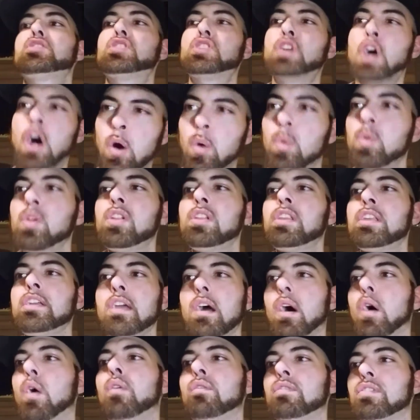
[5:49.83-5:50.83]

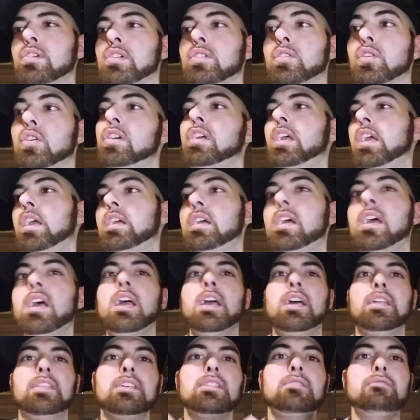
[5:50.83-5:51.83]
totally overlooking
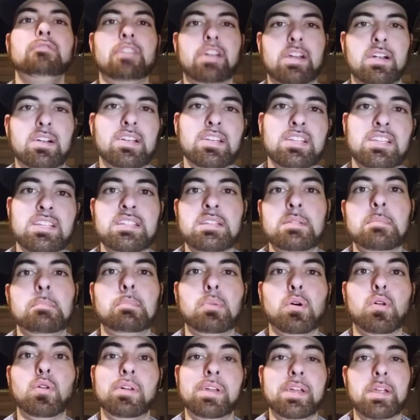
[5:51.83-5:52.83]
the very
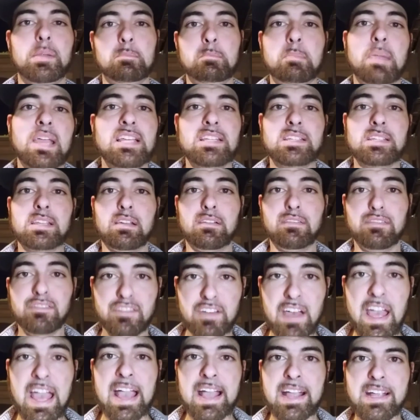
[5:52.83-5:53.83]
simple and basic
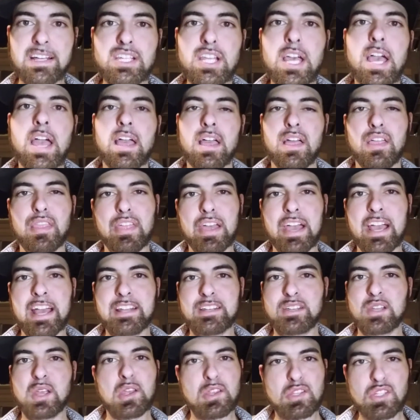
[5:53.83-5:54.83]
fact
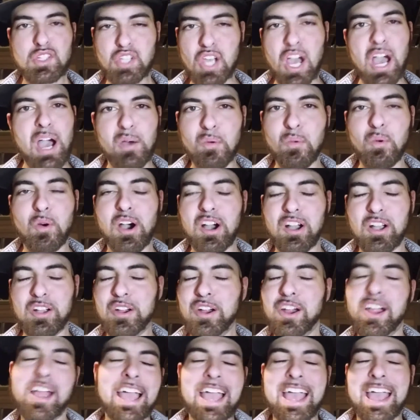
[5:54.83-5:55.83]
that Scott
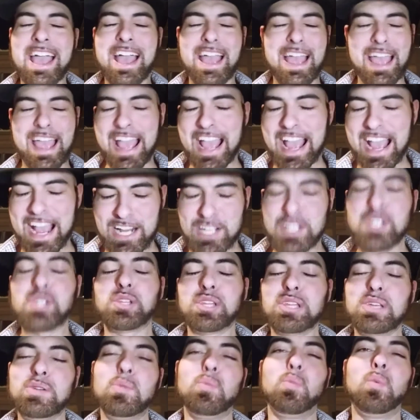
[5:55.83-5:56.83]
Walker
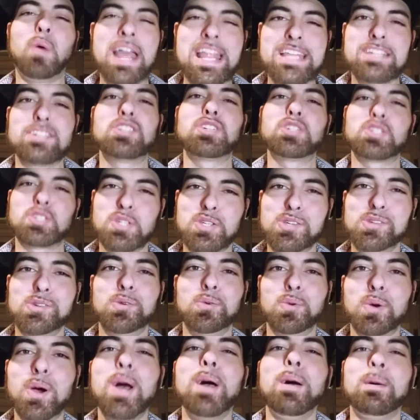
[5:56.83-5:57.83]
actually went
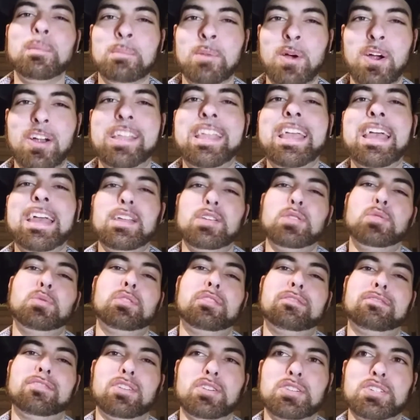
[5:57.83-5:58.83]
to Marquette
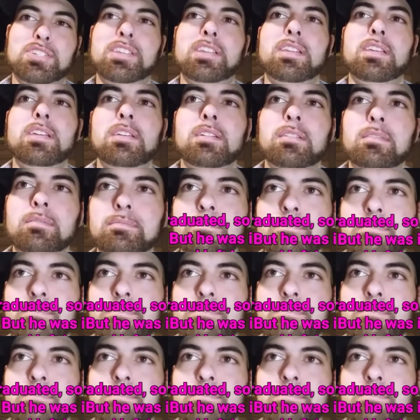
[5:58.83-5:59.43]
University.